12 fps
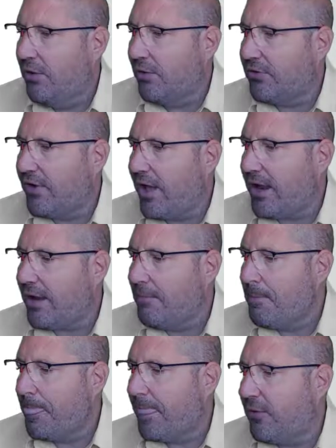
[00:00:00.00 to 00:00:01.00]
looks like,
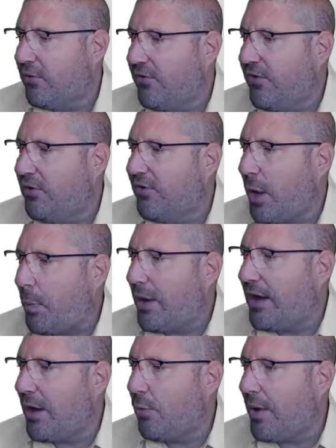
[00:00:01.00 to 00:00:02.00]
so if you type
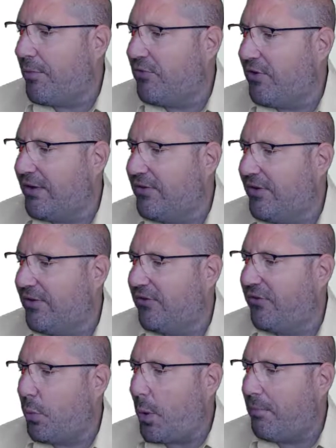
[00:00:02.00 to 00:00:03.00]
in that web address, this
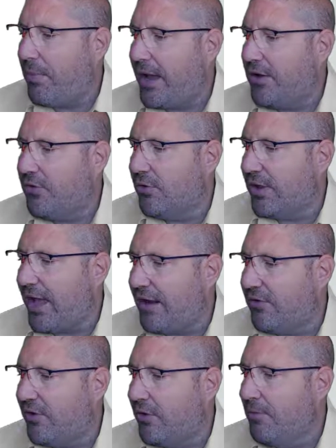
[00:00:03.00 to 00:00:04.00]
is the web page you'll
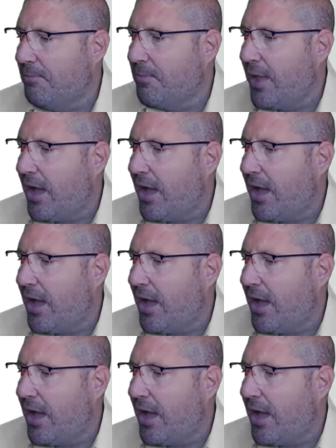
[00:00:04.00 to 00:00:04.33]
get to,